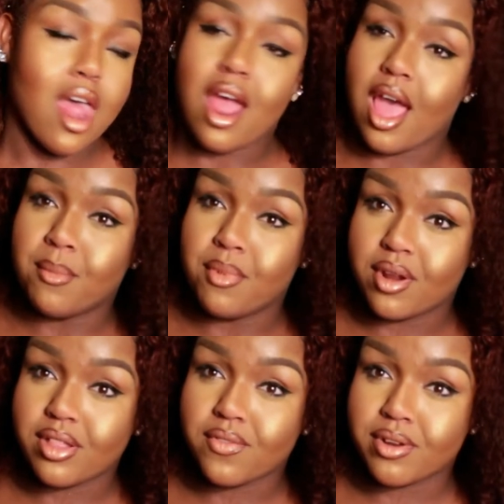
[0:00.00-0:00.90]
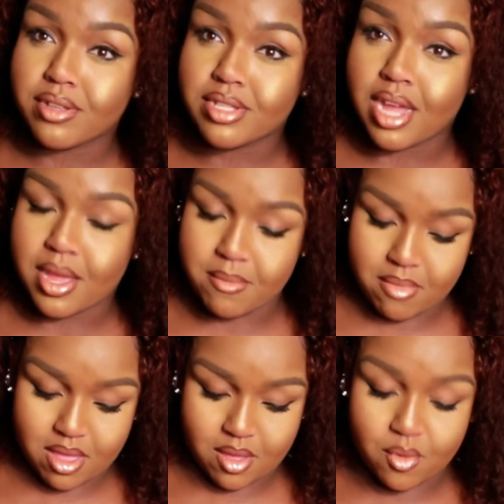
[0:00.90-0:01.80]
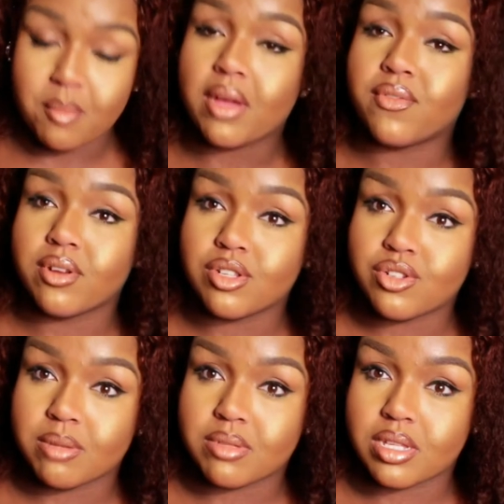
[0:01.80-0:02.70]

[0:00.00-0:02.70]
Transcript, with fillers: I bought it the first time on my first trip